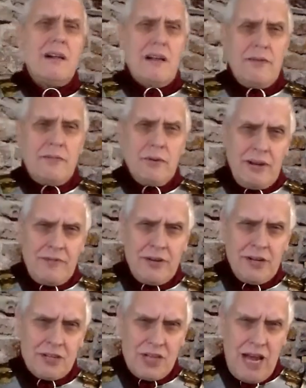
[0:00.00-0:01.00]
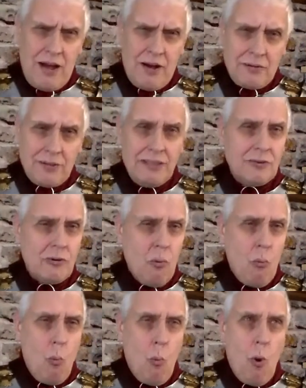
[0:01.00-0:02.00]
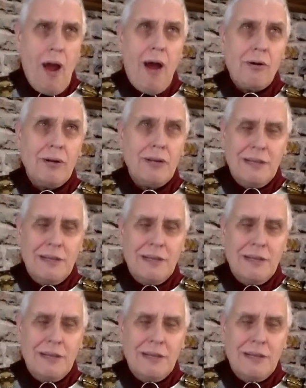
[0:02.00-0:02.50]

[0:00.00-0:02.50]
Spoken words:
If you live in a town, wow,